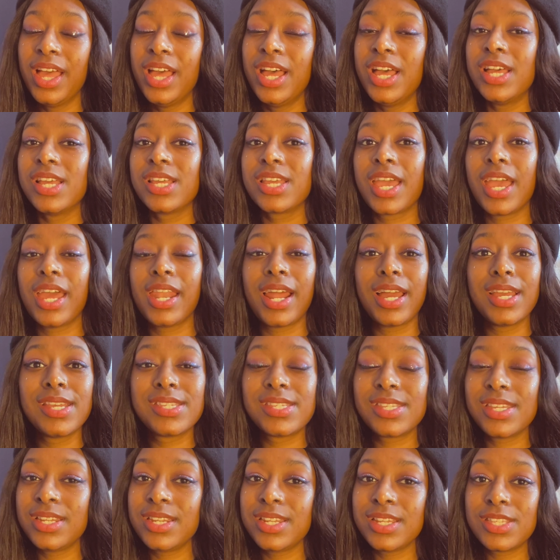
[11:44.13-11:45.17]
Can I
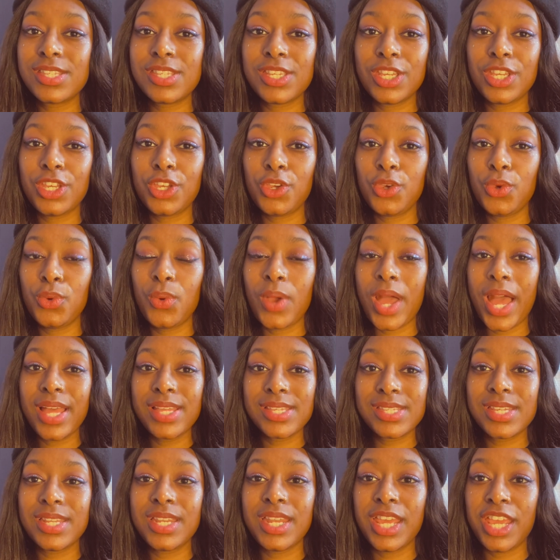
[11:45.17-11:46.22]
send it to you
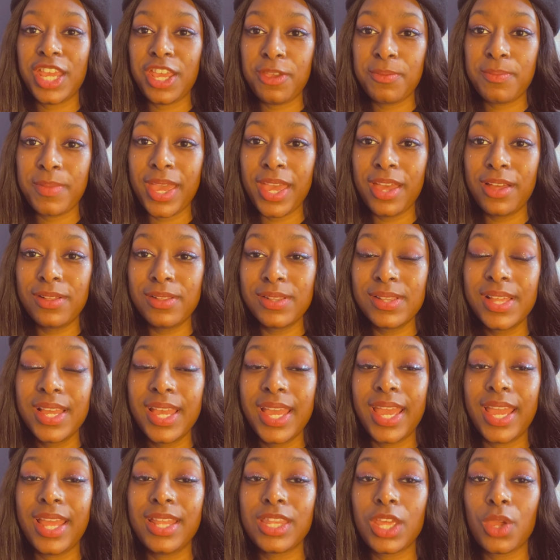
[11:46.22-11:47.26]
as an email?
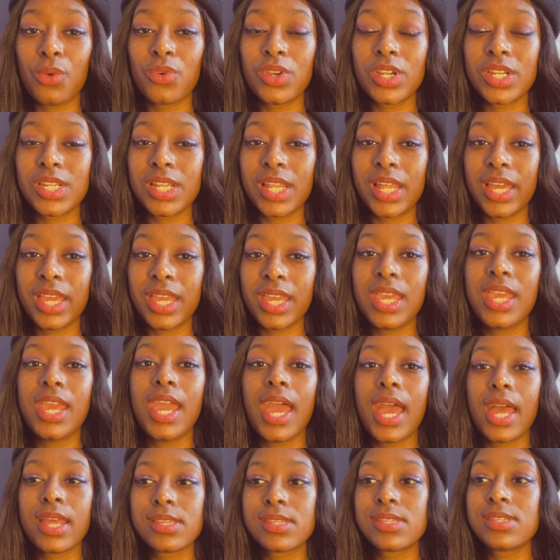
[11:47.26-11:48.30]
And they were like,
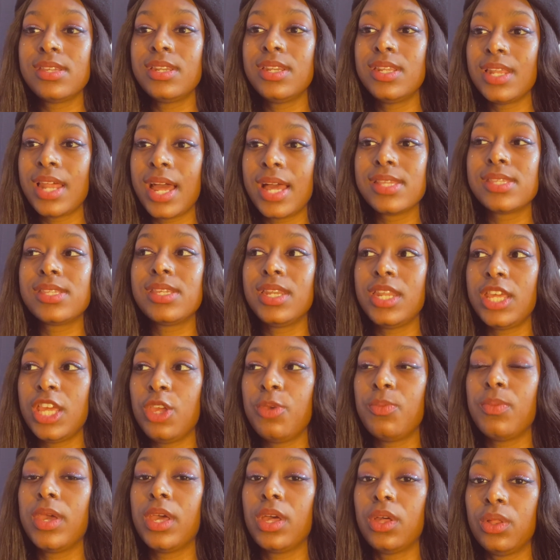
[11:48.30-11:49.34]
yeah, send it as an
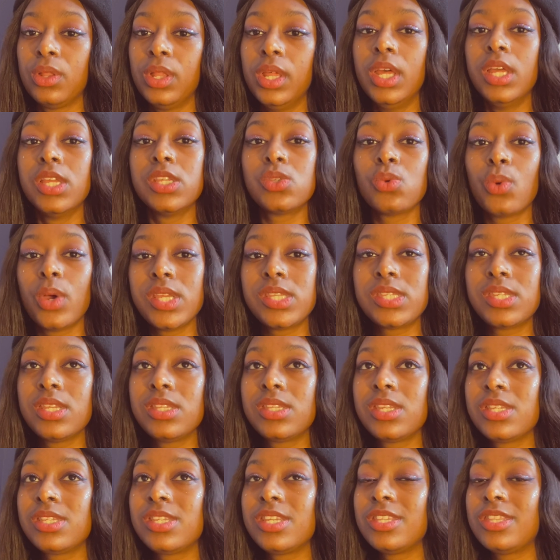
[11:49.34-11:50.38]
email. So I sent
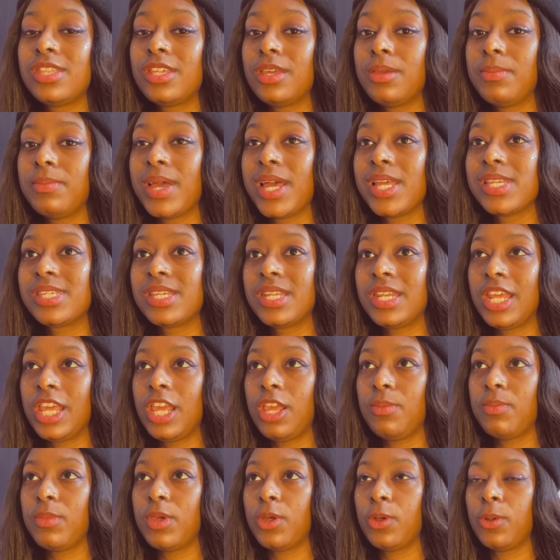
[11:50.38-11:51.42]
it to them as an
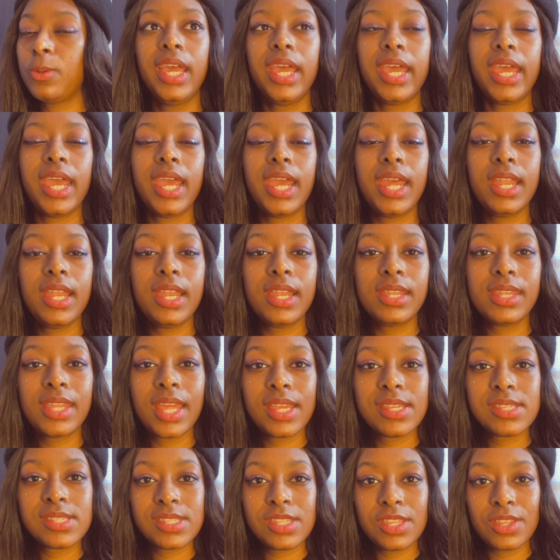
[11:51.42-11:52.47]
email, and they
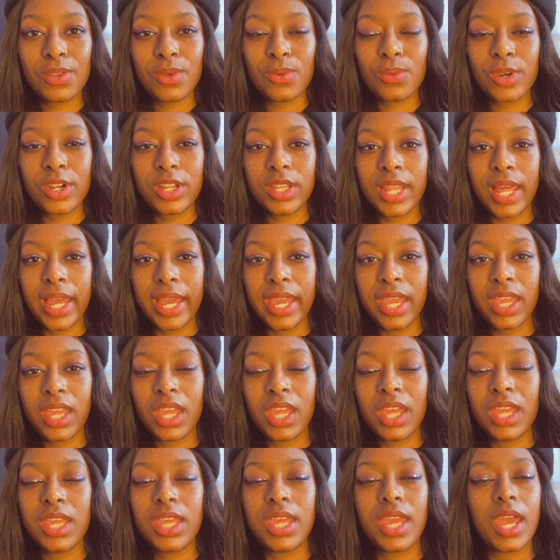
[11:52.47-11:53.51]
still were like,
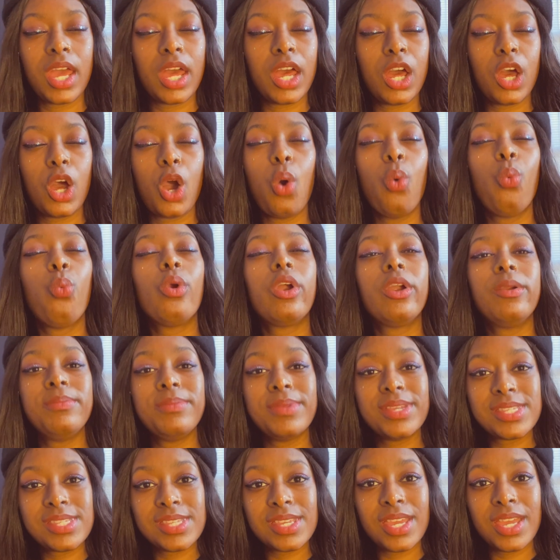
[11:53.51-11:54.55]
yeah, we're
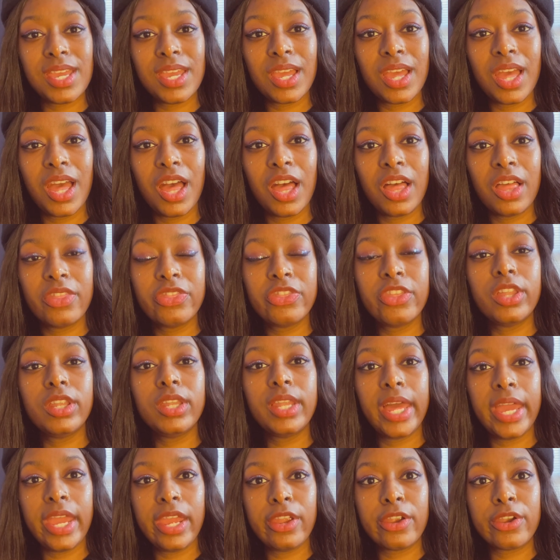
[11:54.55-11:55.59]
missing the
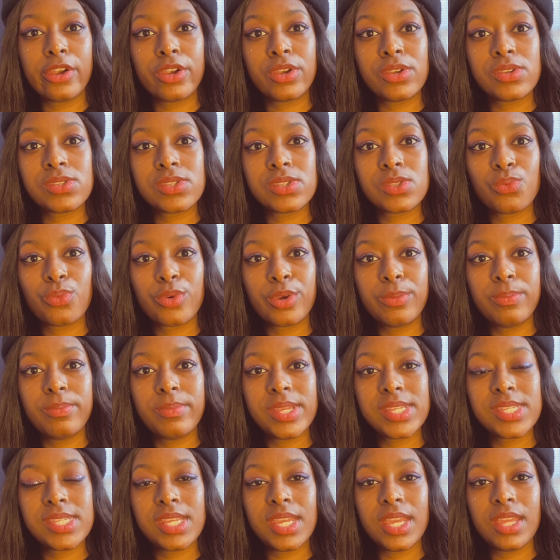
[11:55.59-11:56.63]
layers. We're
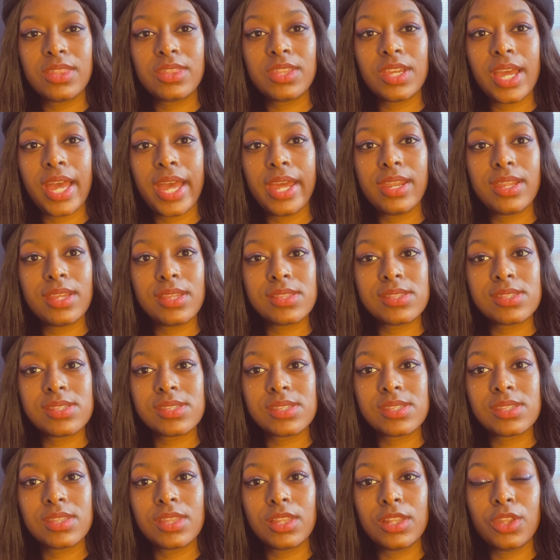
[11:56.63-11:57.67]
missing the edits,
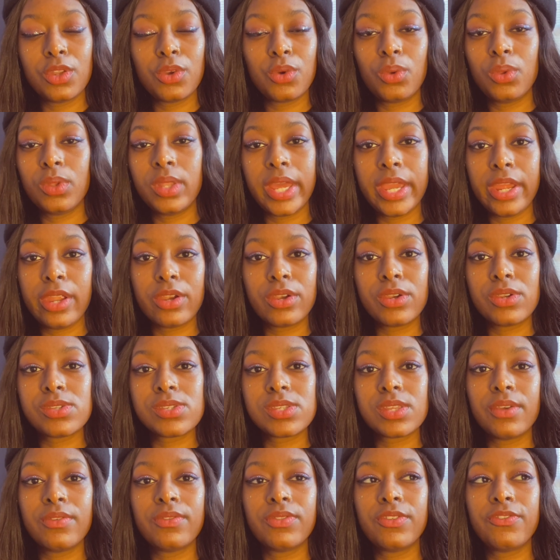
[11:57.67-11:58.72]
the little layers
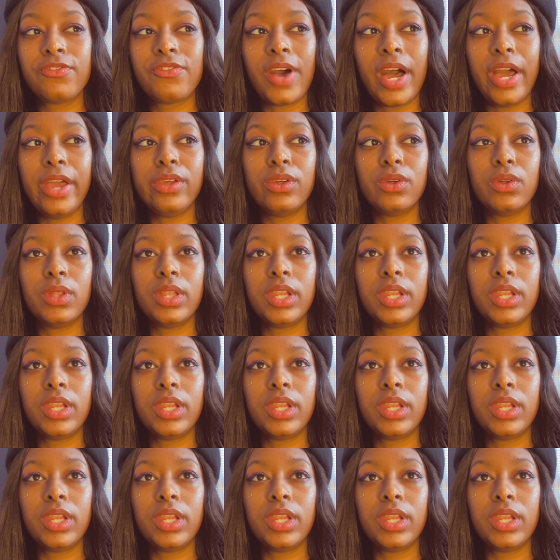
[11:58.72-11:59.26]
of the file.